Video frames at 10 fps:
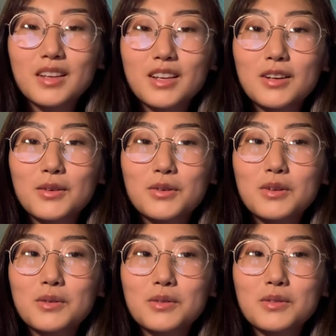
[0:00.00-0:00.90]
You know, who
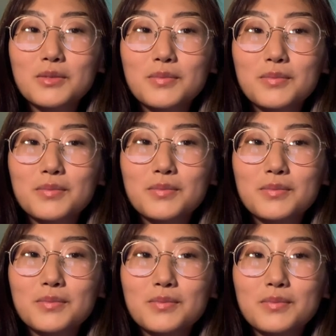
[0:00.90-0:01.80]
knows?
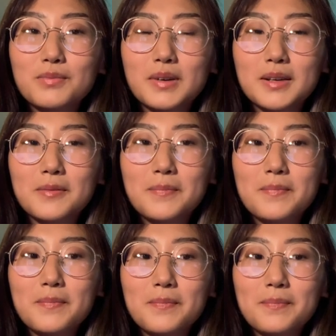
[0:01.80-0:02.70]
But
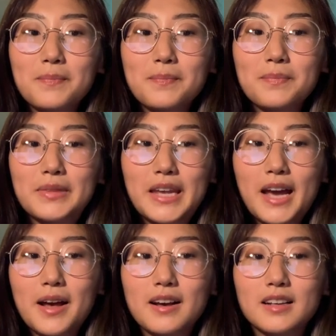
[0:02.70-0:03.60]
yeah.